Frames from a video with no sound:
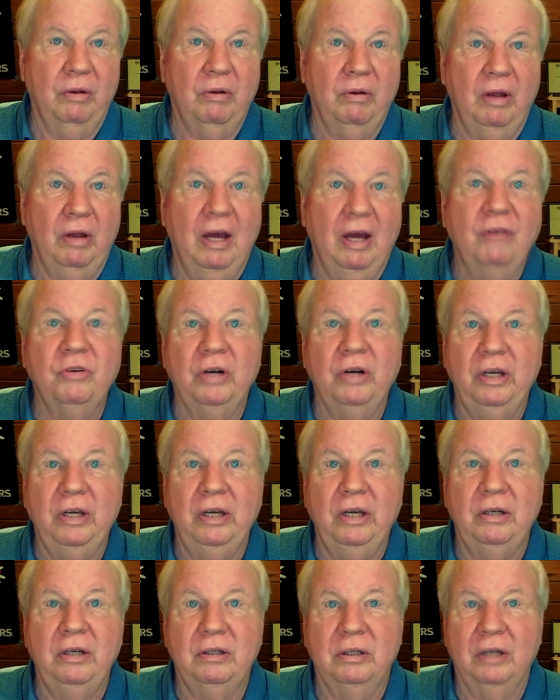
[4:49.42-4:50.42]
After I
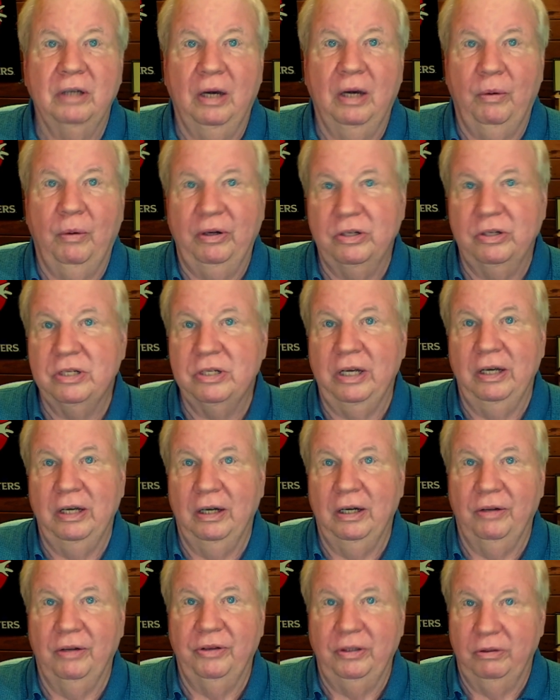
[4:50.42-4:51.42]
eat, I want to stay
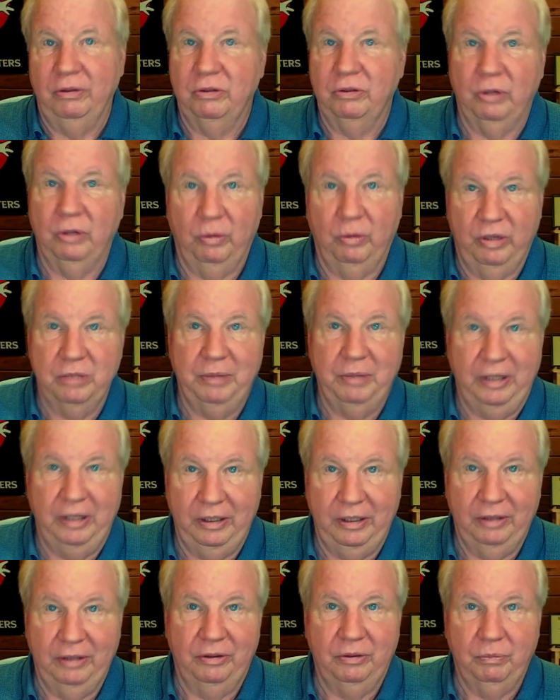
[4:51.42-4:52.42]
healthy, so I'll wash my
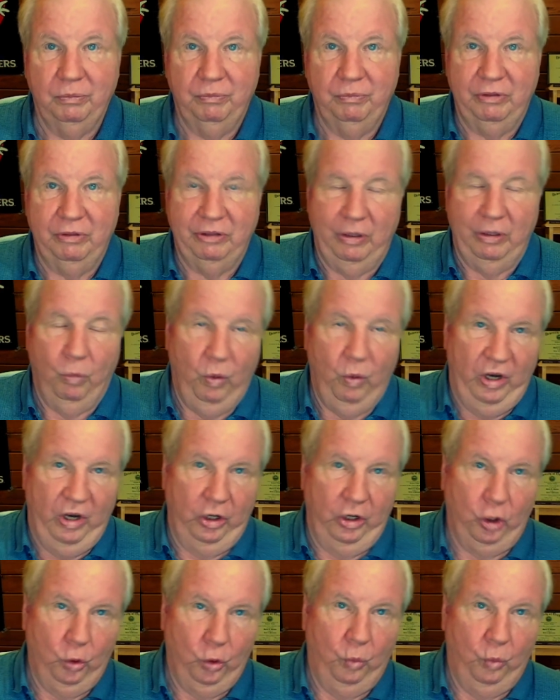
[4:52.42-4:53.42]
hands. Say, way to
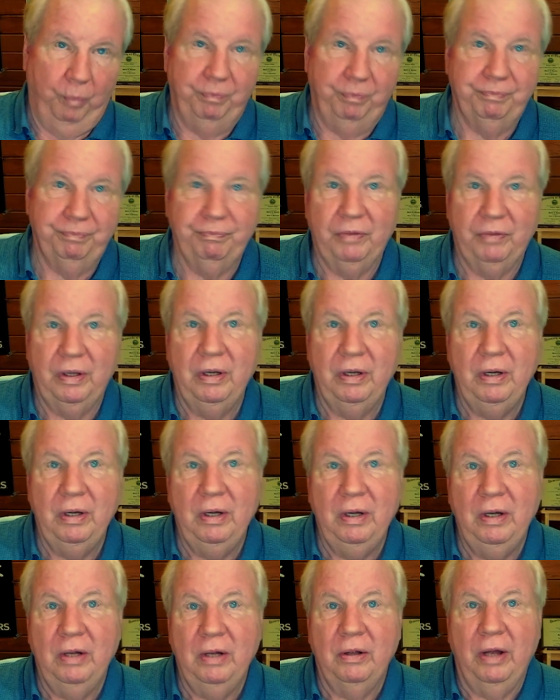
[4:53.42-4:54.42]
go.
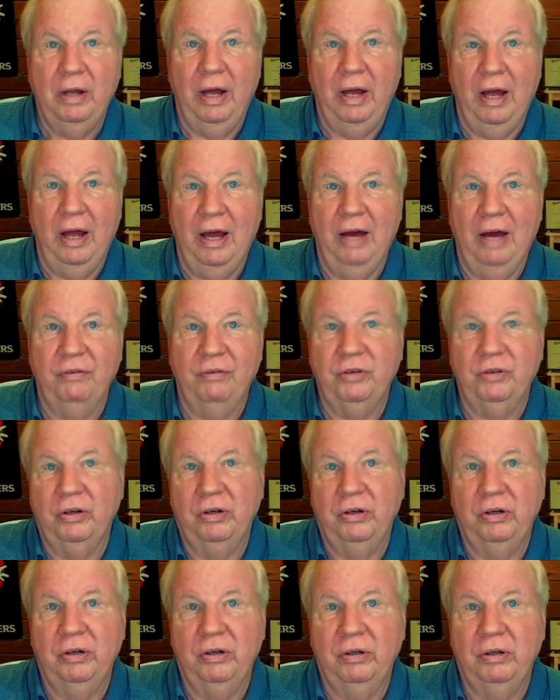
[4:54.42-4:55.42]

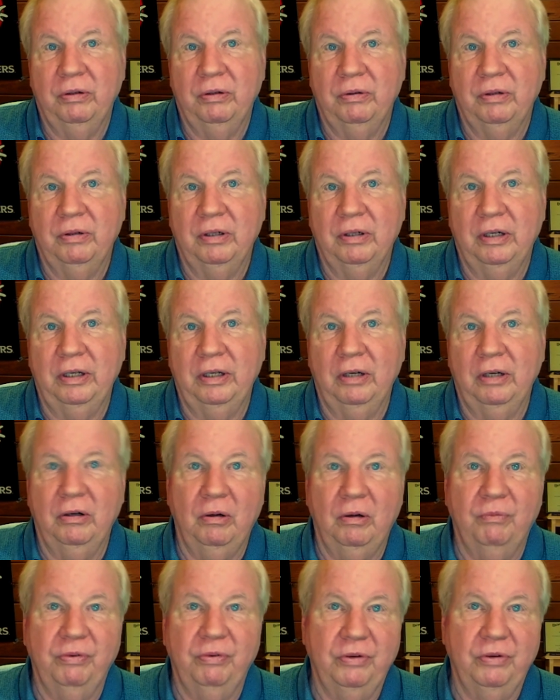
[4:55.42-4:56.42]
After I get
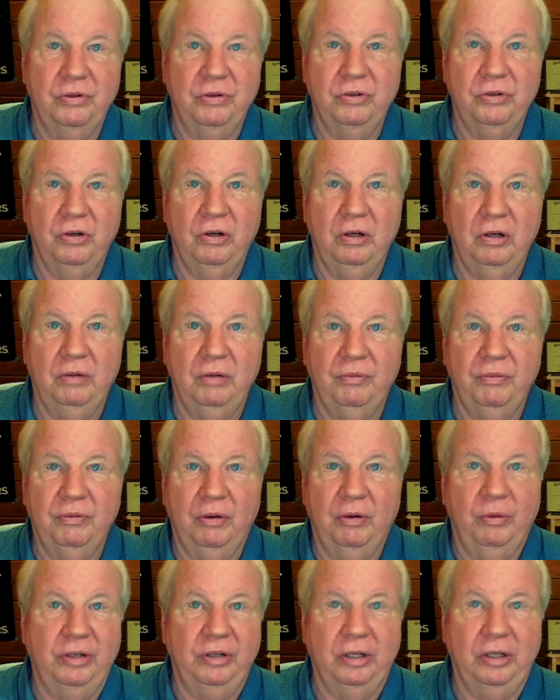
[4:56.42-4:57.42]
home from the store, I
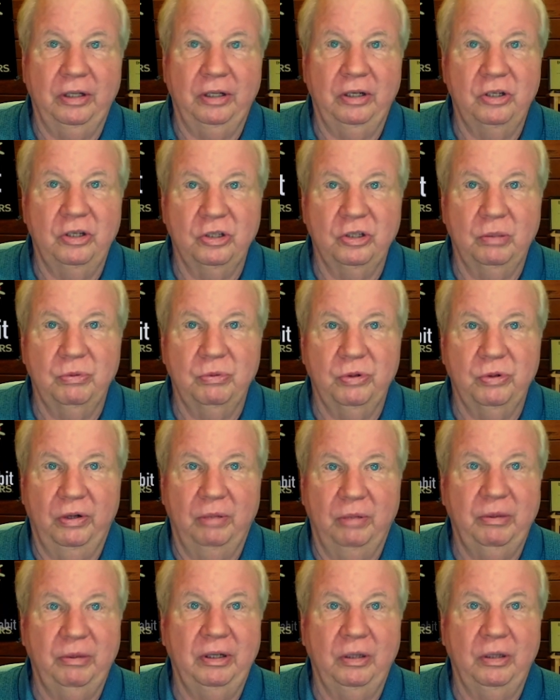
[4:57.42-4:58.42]
want to kill any germs, so I'll
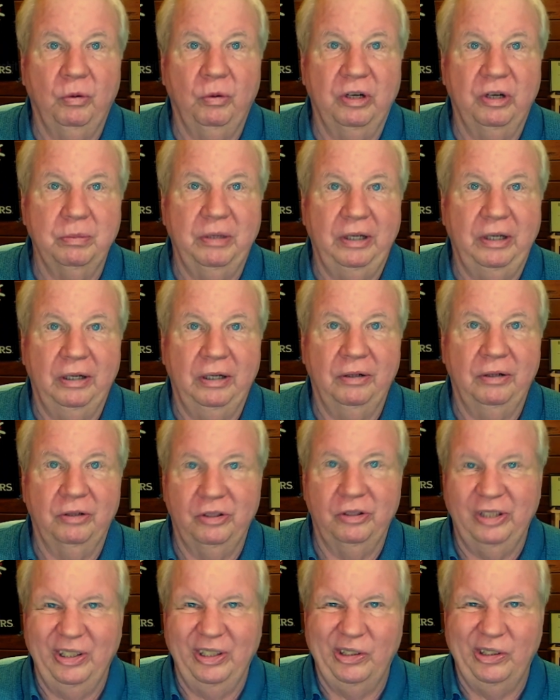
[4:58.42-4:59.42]
immediately wash my hands and
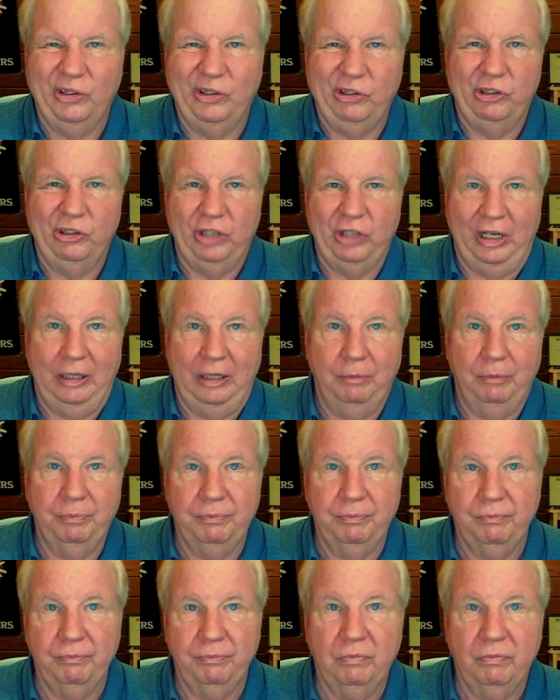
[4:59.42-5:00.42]
say, good job.
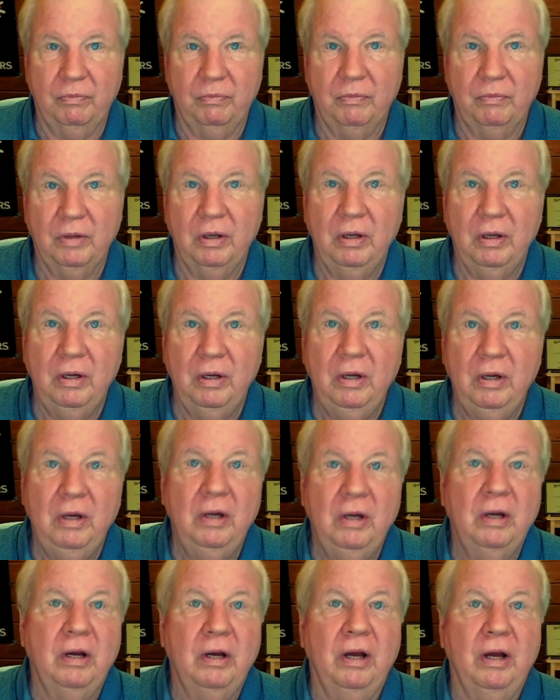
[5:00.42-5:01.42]

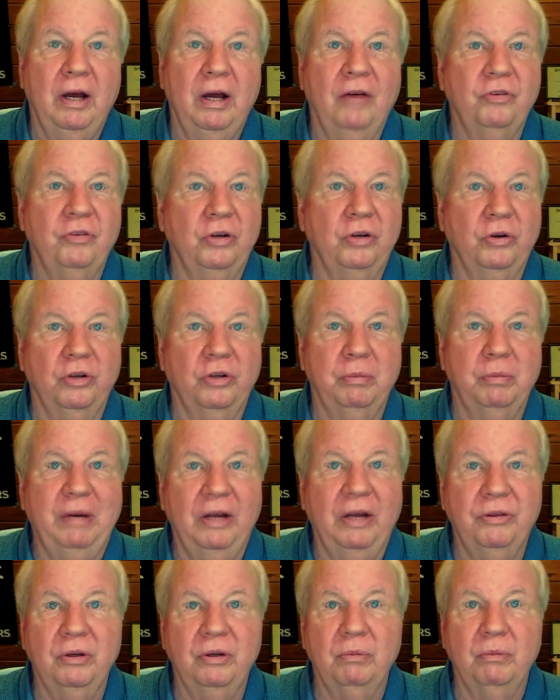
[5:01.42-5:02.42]
After I go to the
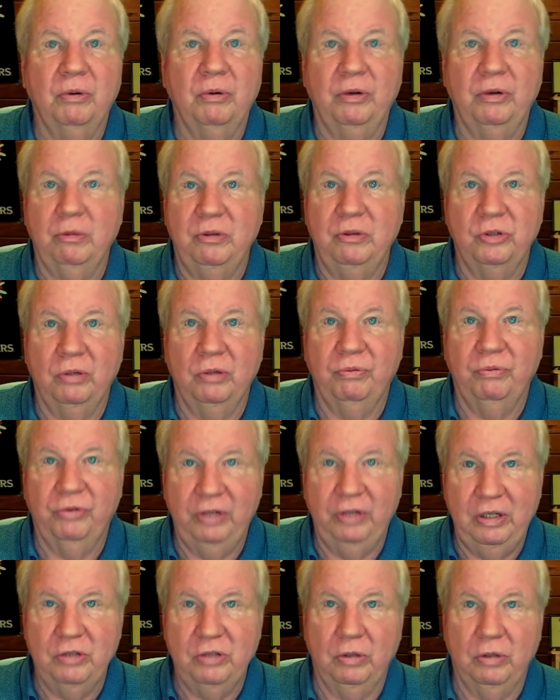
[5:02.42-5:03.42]
bathroom, I want to be
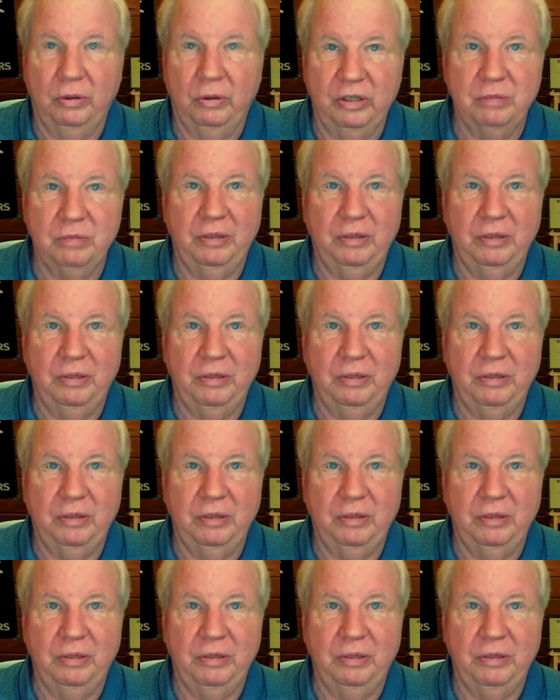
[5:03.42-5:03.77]
germ-free, so I'll wash my